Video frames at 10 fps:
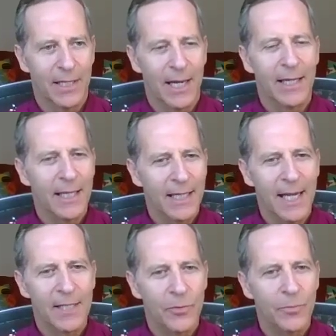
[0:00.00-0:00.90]
And I think
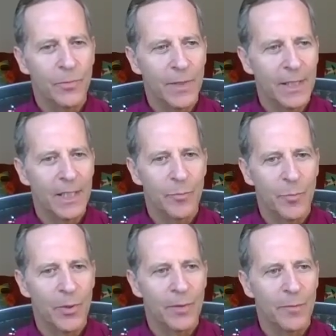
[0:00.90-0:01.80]
that's a really
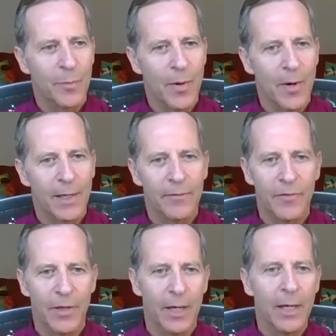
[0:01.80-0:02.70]
important part of
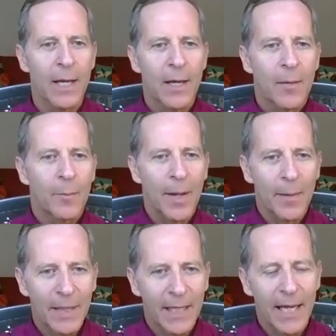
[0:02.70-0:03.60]
the
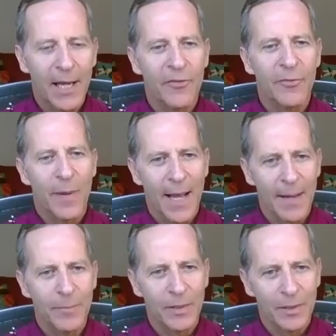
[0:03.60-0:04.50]
public health,
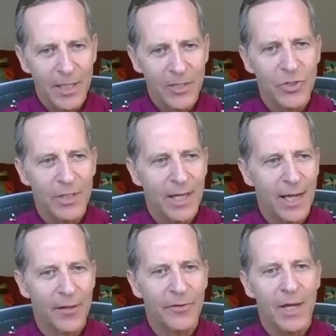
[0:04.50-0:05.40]
population
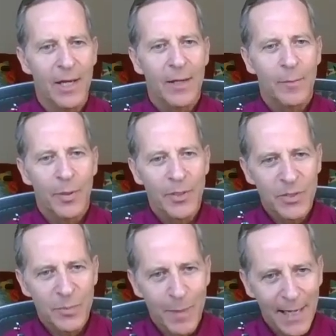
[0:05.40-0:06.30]
health
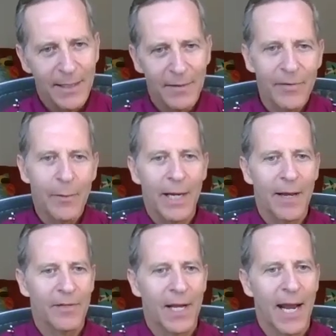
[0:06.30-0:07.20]
perspective that we
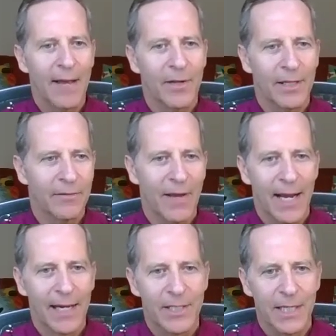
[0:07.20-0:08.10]
have to have on the
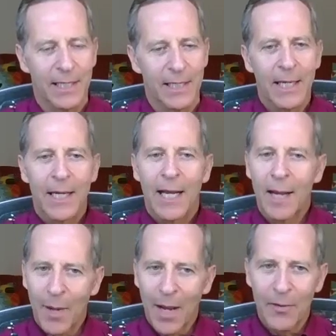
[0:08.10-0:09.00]
vaccine.
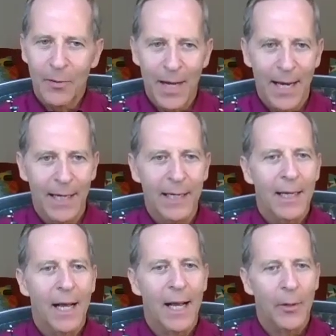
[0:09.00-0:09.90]
And by the way,
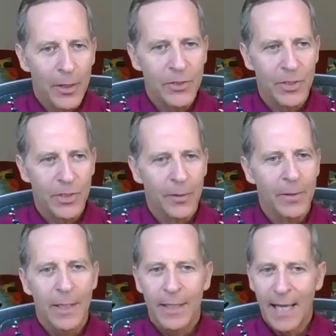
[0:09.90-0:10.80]

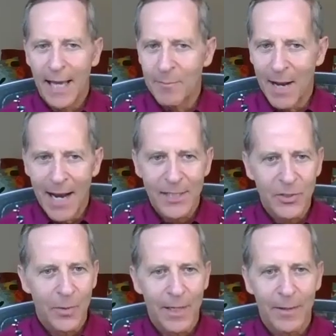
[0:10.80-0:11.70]
also that
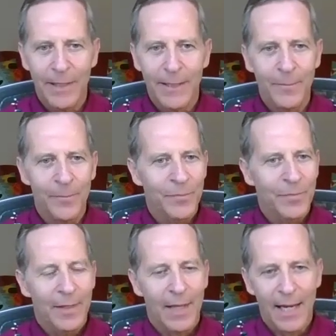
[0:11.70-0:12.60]
mask wearing,
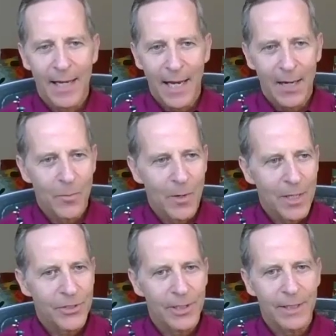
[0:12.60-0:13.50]
that hand
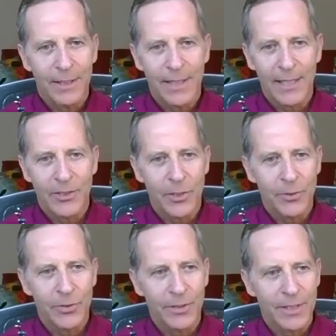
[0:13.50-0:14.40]
washing, that
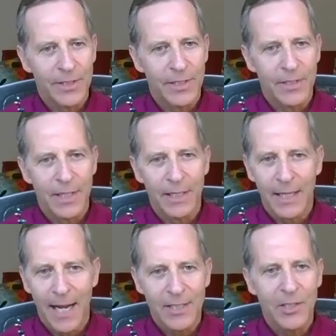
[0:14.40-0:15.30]
social distancing,
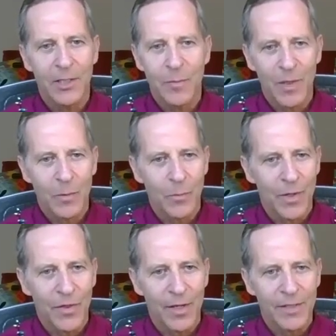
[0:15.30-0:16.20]
that's going to be
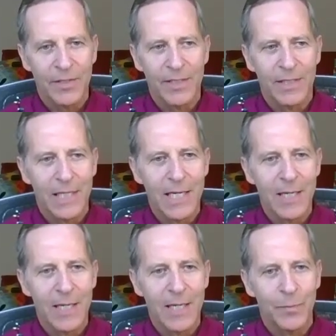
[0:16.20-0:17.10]
with us
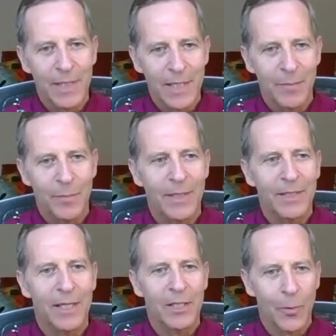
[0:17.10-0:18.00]
deep, deep
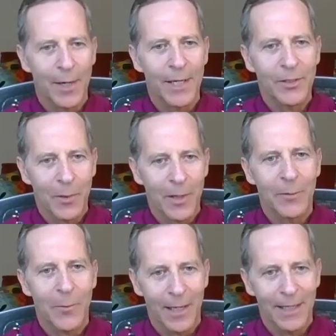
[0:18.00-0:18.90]
into
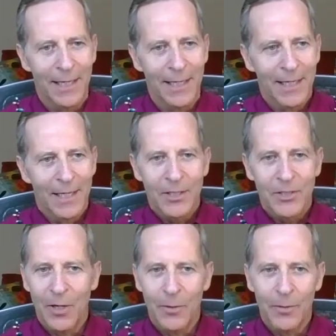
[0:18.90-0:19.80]
2021.
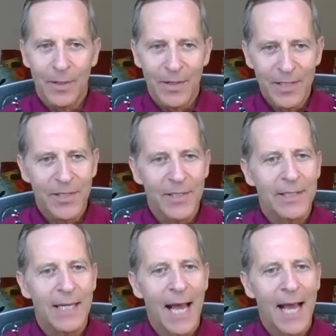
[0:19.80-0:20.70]
So this is
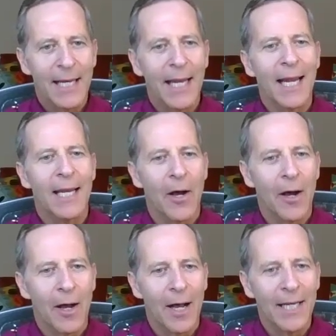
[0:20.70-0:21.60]
not an
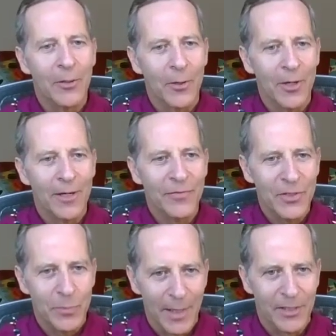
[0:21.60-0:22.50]
on-off
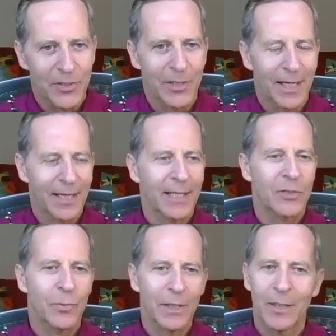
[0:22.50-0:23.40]
switch. I think
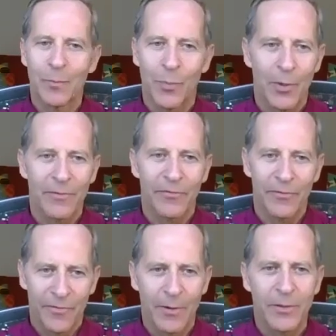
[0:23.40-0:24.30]
it's really important for
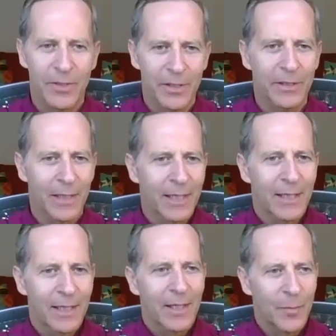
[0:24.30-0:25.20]
folks to
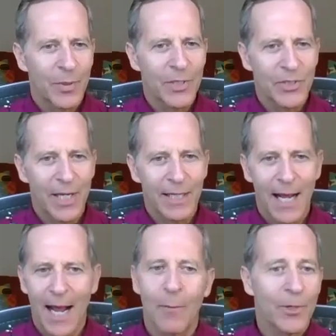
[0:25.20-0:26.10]
appreciate
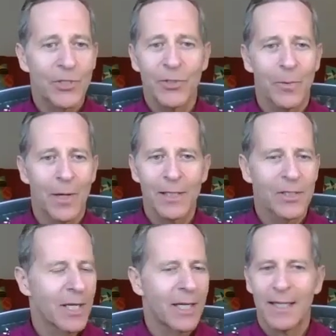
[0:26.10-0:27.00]
that. I wish it
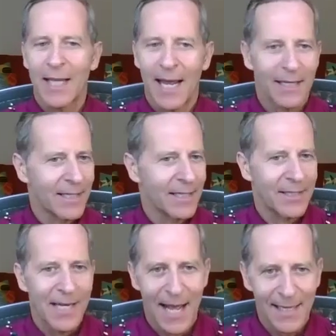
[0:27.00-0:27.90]
was. That is
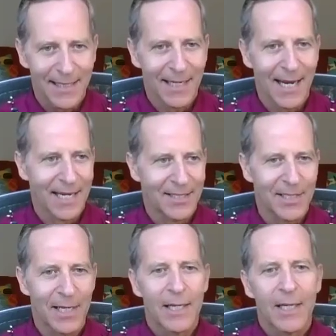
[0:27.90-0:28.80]
not the
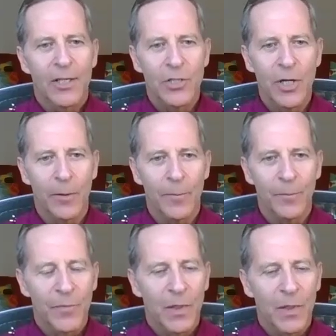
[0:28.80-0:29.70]
case. So
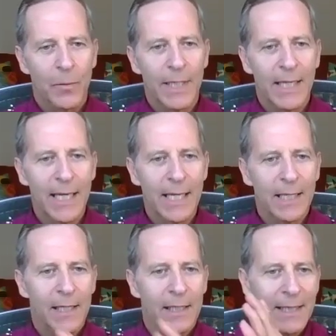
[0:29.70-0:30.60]
we
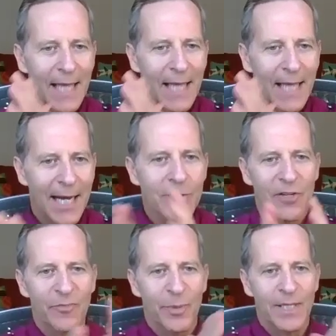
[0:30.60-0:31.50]
need layers
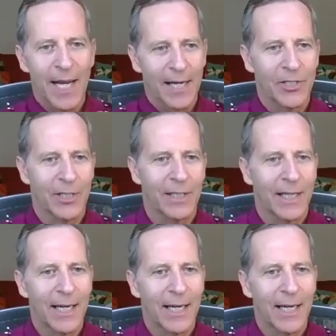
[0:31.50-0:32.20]
of protection.